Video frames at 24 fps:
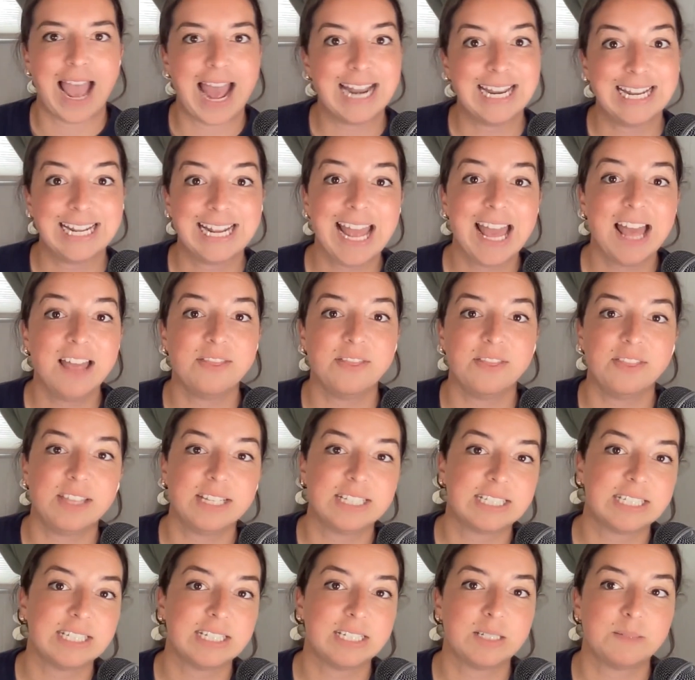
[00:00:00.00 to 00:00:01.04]
And again,
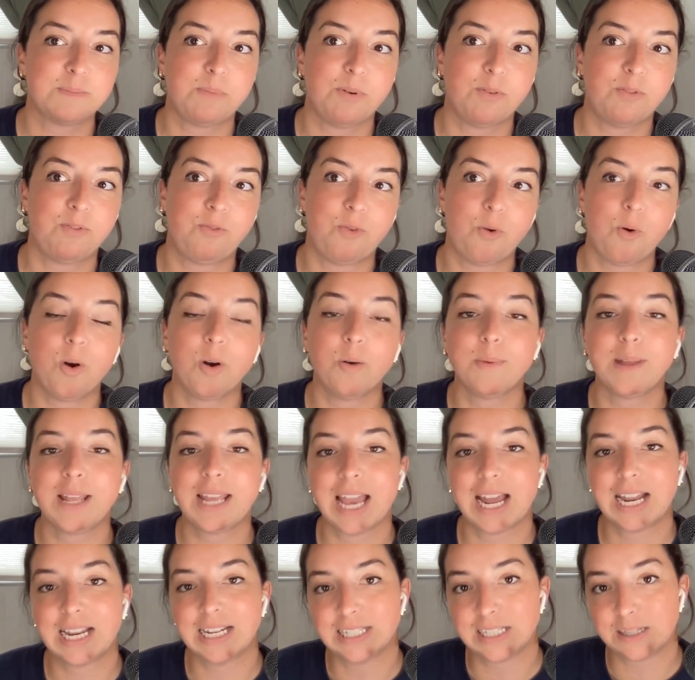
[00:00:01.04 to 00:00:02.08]
this is before we
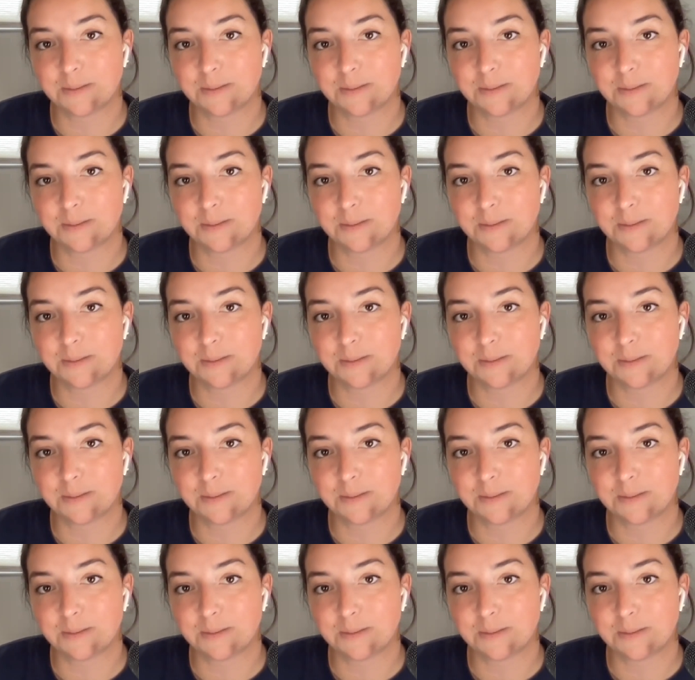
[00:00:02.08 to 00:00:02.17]
get into